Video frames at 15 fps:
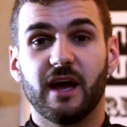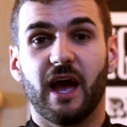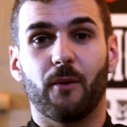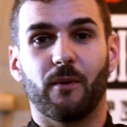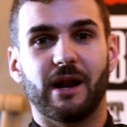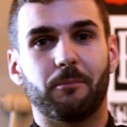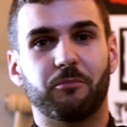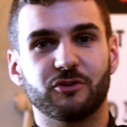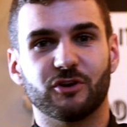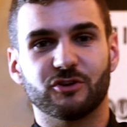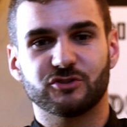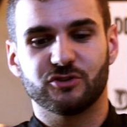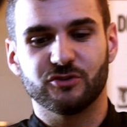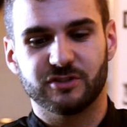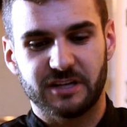And when I put
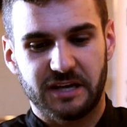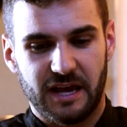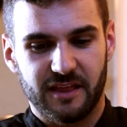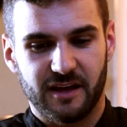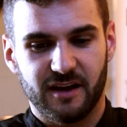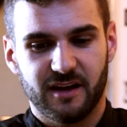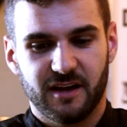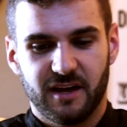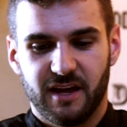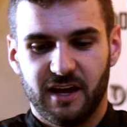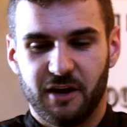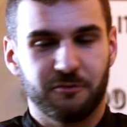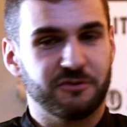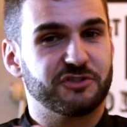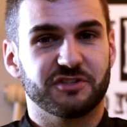those 2 together,
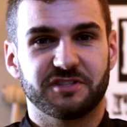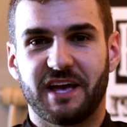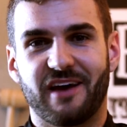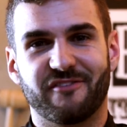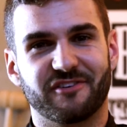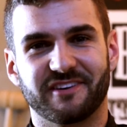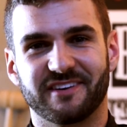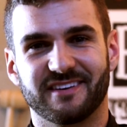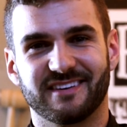it was just heaven.